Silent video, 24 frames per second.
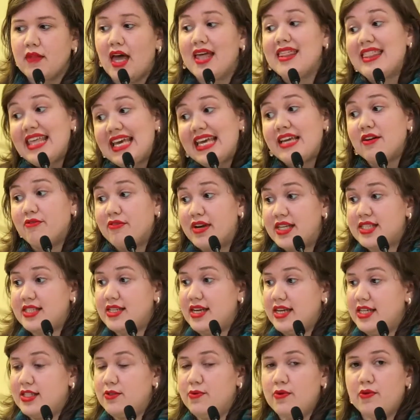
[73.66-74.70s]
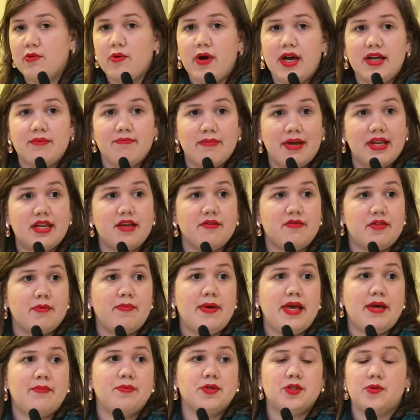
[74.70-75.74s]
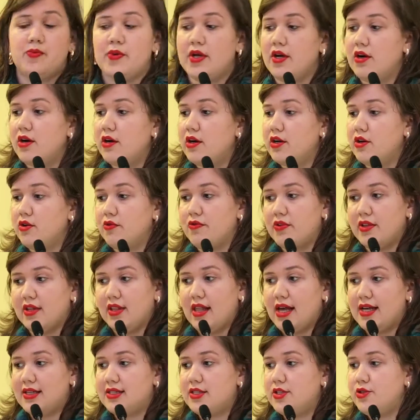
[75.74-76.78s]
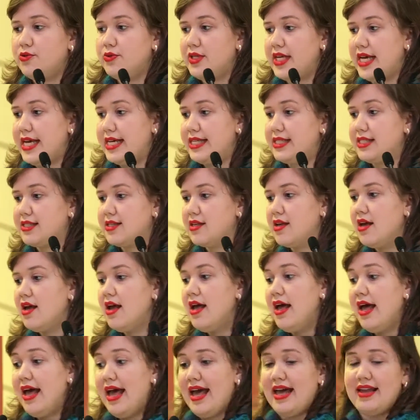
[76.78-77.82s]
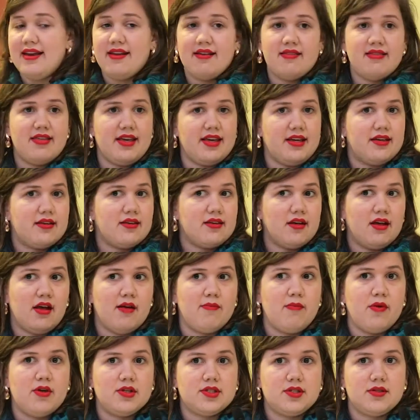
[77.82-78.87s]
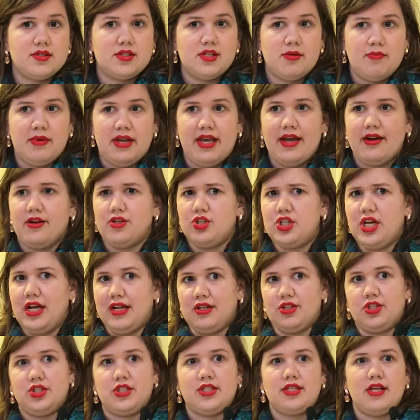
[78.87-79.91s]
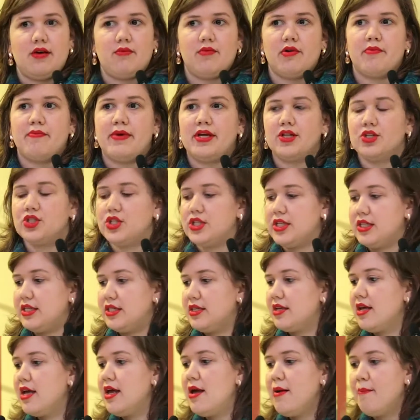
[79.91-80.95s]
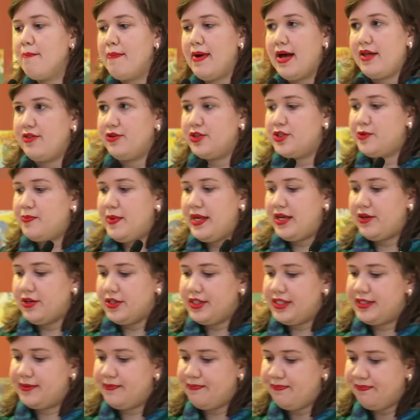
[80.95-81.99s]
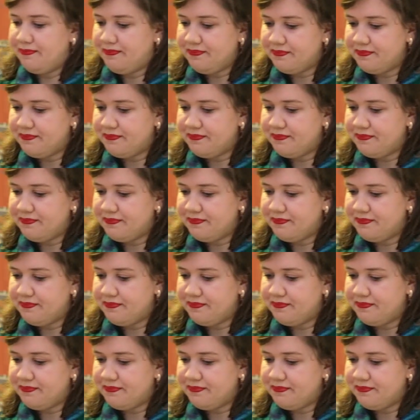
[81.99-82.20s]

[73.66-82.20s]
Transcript: I think it resonates with quite many of the papers we heard over the last 2 days, and I think also some inherent challenges that were mentioned by other speakers.